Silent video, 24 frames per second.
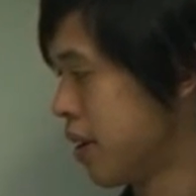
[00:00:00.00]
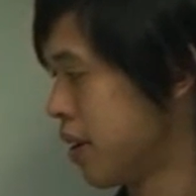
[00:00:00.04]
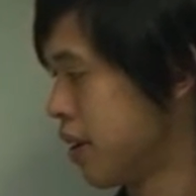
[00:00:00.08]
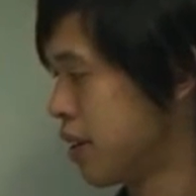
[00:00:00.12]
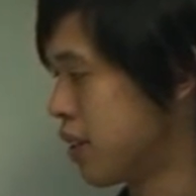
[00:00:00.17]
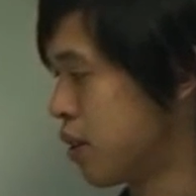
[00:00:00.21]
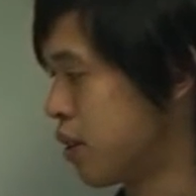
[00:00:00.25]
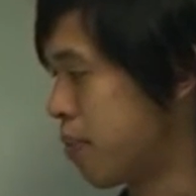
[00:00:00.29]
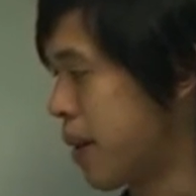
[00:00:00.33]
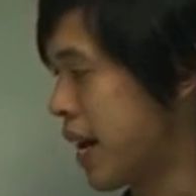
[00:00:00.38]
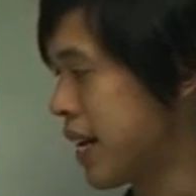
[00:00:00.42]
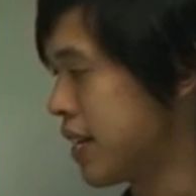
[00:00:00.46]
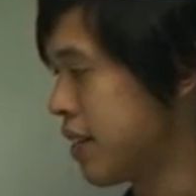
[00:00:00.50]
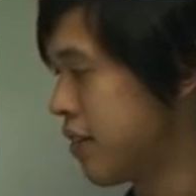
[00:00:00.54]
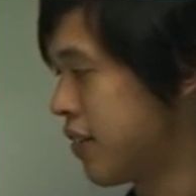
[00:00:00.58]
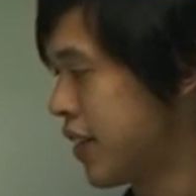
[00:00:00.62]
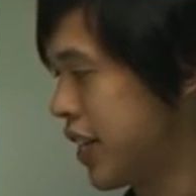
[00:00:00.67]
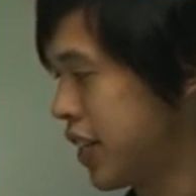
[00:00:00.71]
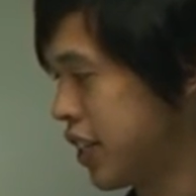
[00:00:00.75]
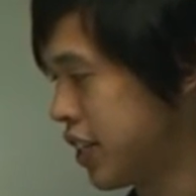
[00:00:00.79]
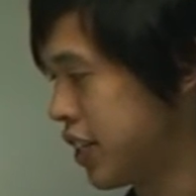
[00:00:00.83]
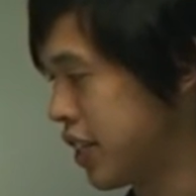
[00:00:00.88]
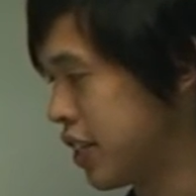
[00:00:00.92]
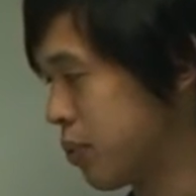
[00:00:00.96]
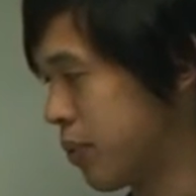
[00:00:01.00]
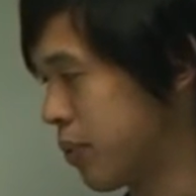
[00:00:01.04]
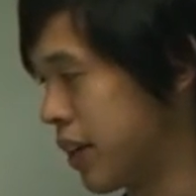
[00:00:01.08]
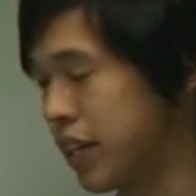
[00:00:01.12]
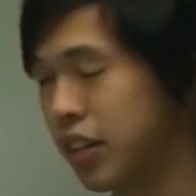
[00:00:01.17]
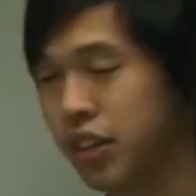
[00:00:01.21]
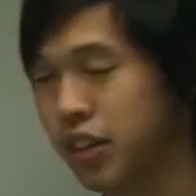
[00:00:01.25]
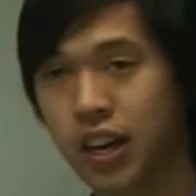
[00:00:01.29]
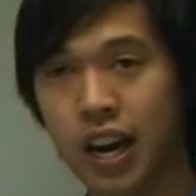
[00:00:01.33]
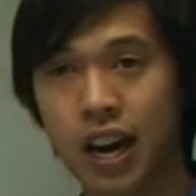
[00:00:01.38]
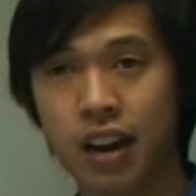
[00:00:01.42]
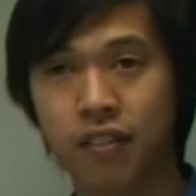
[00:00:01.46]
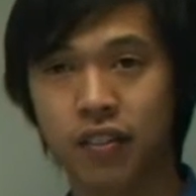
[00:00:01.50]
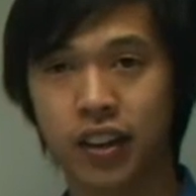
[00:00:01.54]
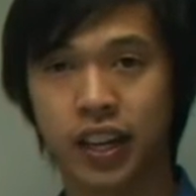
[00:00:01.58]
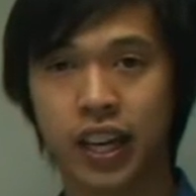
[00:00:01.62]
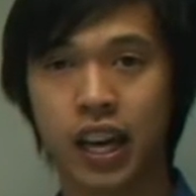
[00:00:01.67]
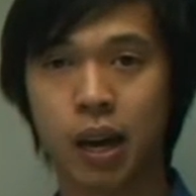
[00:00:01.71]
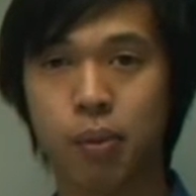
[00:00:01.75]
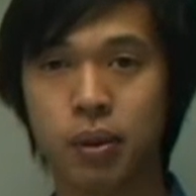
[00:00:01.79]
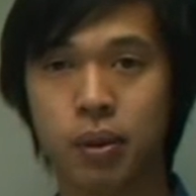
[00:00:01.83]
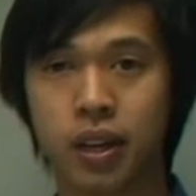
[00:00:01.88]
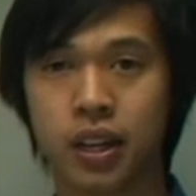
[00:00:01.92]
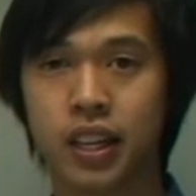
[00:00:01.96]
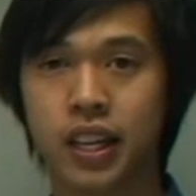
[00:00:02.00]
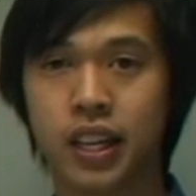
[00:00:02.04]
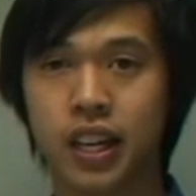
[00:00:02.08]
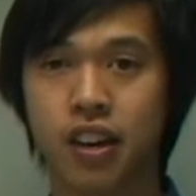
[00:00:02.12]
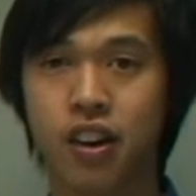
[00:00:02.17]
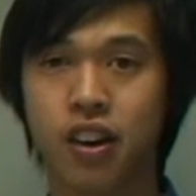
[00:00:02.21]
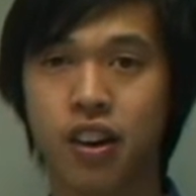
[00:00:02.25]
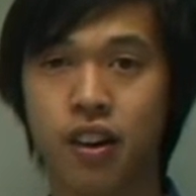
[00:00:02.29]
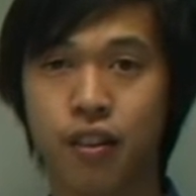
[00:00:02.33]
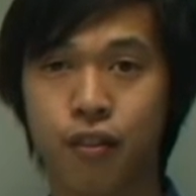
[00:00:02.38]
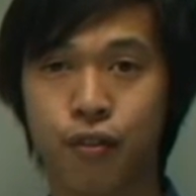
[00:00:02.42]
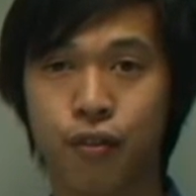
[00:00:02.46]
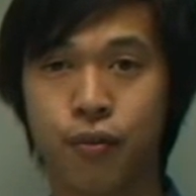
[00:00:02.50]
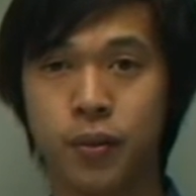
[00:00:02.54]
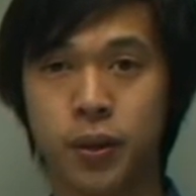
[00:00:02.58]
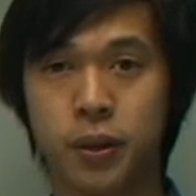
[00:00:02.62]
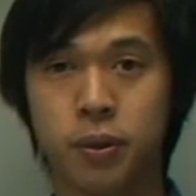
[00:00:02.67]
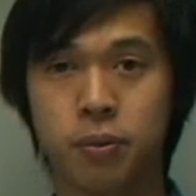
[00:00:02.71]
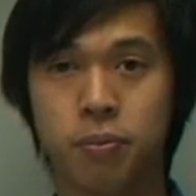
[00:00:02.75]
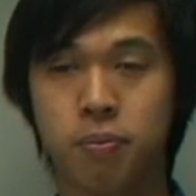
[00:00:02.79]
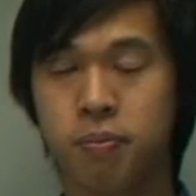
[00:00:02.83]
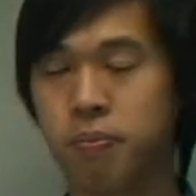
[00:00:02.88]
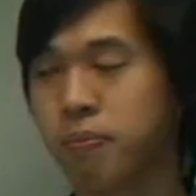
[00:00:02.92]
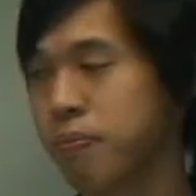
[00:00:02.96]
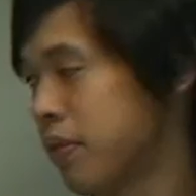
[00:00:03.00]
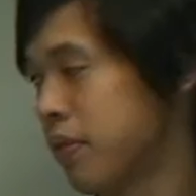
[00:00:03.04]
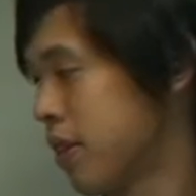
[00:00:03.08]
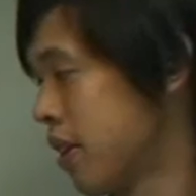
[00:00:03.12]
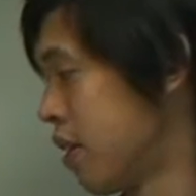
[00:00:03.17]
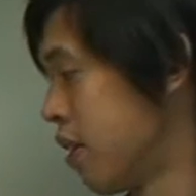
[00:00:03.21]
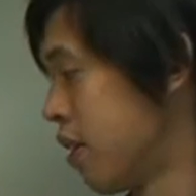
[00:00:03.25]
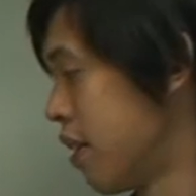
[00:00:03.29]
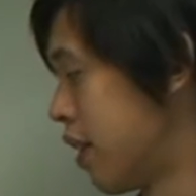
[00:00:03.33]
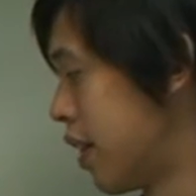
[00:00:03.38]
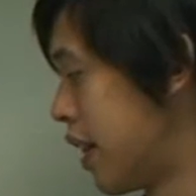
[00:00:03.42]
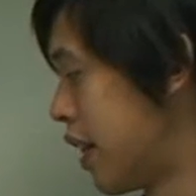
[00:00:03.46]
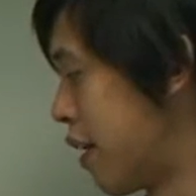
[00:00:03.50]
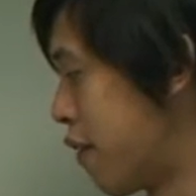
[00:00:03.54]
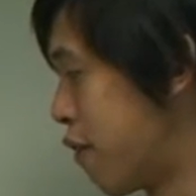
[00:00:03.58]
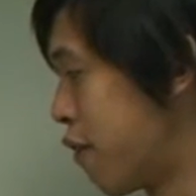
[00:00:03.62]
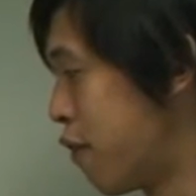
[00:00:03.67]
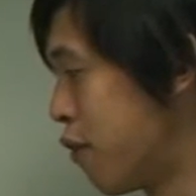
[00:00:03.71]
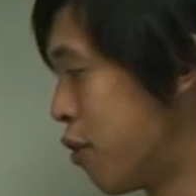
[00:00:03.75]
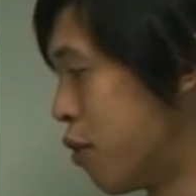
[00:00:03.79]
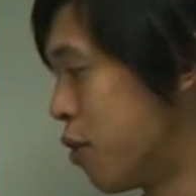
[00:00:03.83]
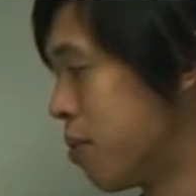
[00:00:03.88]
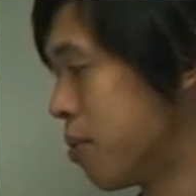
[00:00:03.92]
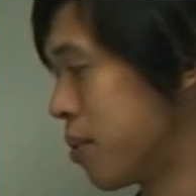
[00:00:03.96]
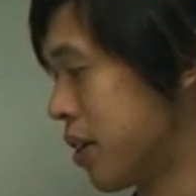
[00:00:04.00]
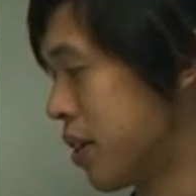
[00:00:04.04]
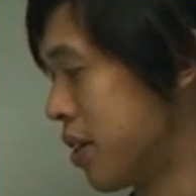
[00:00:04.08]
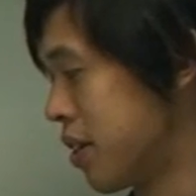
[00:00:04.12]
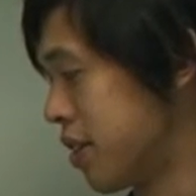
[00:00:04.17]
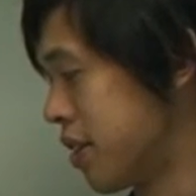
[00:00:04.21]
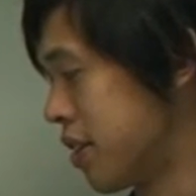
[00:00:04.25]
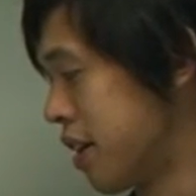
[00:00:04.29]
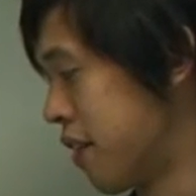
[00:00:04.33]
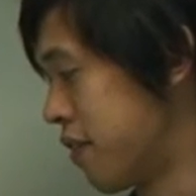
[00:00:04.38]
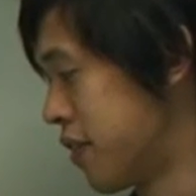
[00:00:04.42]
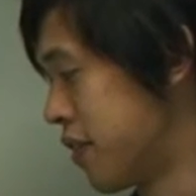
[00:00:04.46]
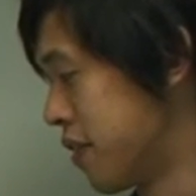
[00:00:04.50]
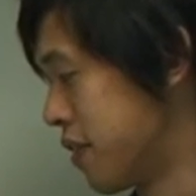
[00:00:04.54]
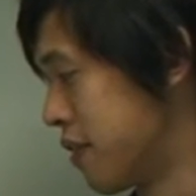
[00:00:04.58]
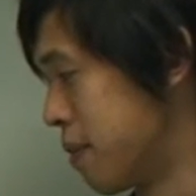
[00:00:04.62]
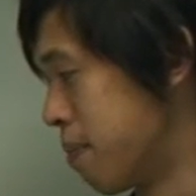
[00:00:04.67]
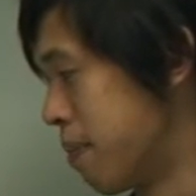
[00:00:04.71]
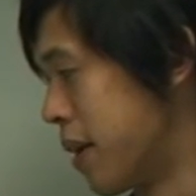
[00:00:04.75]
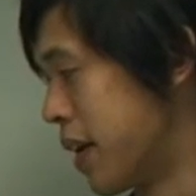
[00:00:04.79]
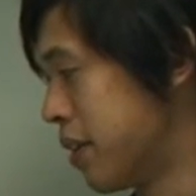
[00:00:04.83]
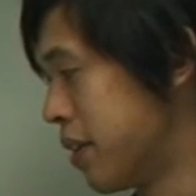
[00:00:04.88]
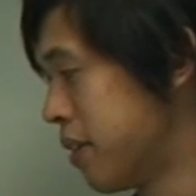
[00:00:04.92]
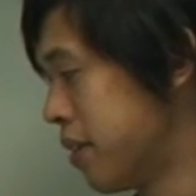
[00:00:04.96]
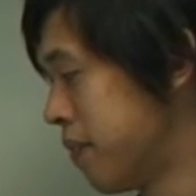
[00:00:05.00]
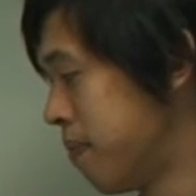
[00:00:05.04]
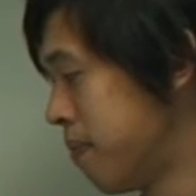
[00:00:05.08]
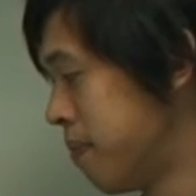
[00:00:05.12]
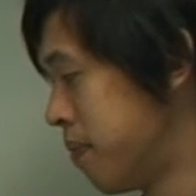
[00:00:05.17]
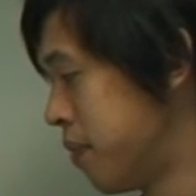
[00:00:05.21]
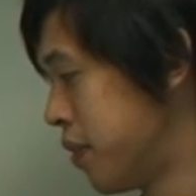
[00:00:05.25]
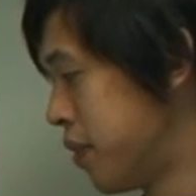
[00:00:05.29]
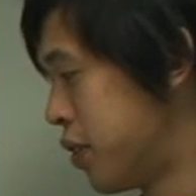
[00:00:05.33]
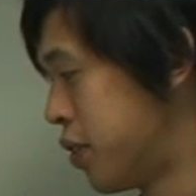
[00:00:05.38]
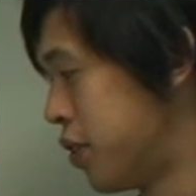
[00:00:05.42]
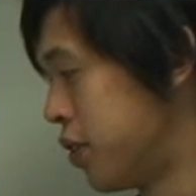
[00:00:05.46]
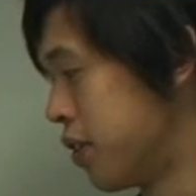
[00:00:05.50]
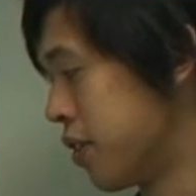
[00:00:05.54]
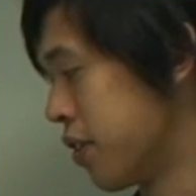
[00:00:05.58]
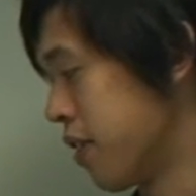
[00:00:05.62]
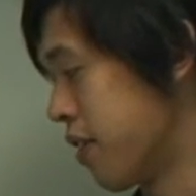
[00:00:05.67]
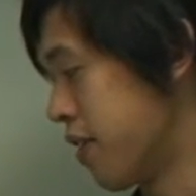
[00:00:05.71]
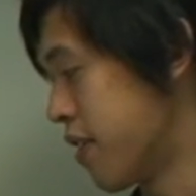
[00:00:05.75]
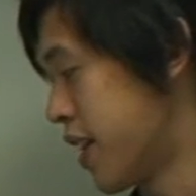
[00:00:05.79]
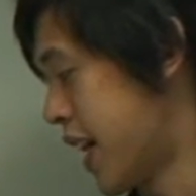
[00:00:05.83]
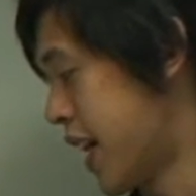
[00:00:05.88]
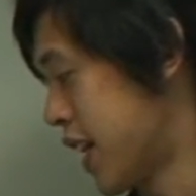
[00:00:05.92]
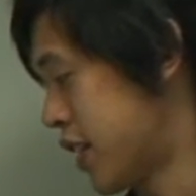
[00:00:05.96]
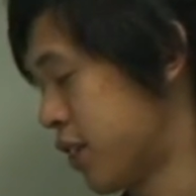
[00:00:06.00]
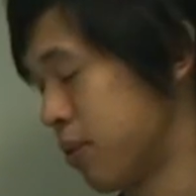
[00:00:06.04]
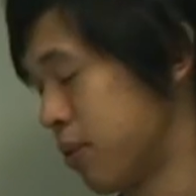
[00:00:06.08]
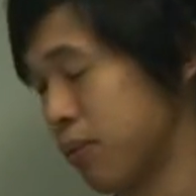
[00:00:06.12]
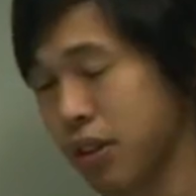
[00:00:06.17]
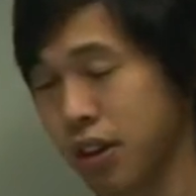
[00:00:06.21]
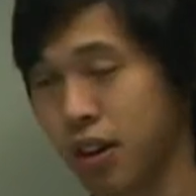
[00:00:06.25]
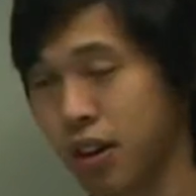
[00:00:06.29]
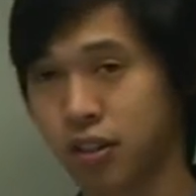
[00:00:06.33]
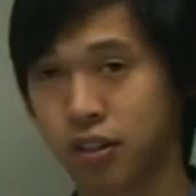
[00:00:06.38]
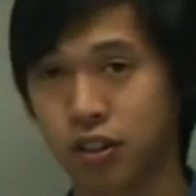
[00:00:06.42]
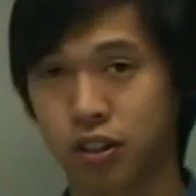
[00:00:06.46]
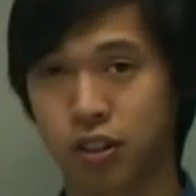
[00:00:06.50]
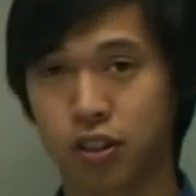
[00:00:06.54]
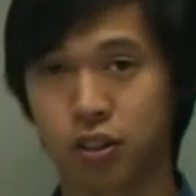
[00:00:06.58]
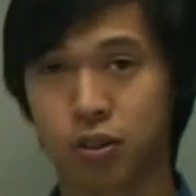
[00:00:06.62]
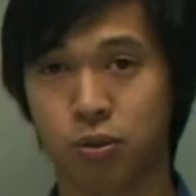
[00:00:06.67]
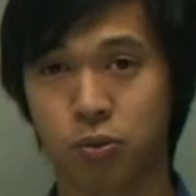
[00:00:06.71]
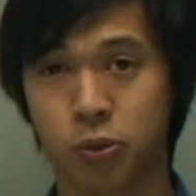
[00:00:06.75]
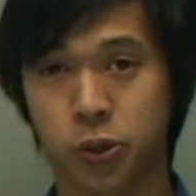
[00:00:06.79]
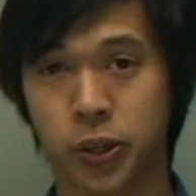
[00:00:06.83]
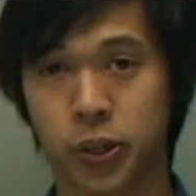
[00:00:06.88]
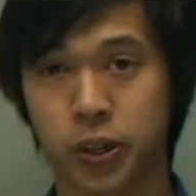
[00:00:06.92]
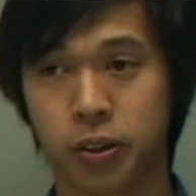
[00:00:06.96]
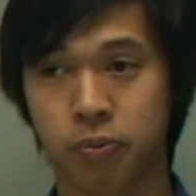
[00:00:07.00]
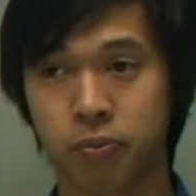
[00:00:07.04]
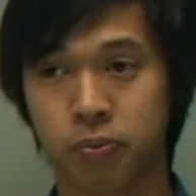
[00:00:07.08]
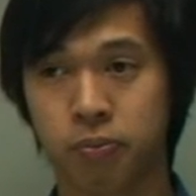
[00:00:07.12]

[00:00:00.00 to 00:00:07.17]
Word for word: So passivation is when you have a chemically inert film that forms on the surface of the metal due to a reaction with oxygen or water.